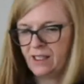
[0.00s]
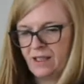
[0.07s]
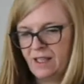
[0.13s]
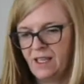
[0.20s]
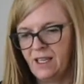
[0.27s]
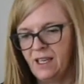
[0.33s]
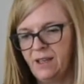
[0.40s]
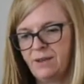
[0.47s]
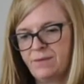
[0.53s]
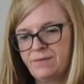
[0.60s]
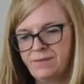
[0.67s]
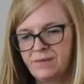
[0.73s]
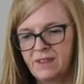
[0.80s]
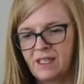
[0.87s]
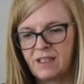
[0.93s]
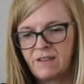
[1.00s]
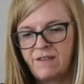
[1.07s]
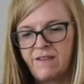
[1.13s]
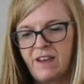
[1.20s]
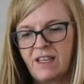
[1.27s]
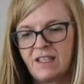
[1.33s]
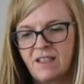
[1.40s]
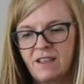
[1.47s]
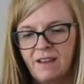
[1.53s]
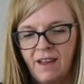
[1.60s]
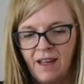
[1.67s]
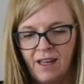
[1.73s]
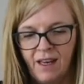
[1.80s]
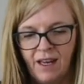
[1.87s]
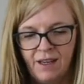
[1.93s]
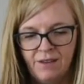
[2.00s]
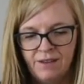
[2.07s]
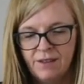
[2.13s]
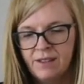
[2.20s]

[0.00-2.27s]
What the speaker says: There you go. So that's fixed on there now.